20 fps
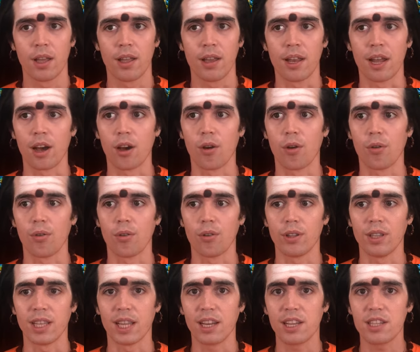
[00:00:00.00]
Now,
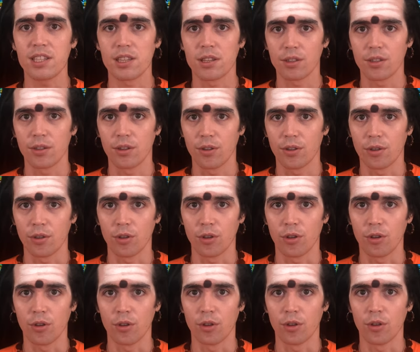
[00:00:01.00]
that is
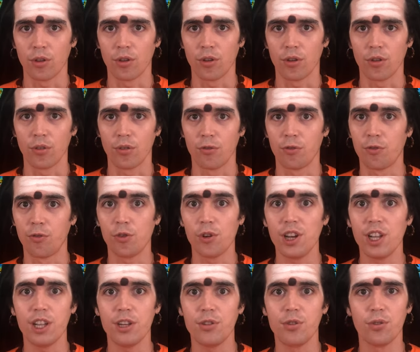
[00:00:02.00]
full
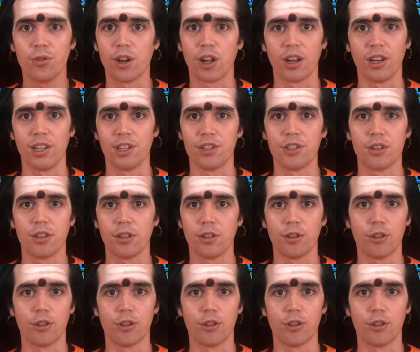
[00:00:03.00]
Hindu knowledge.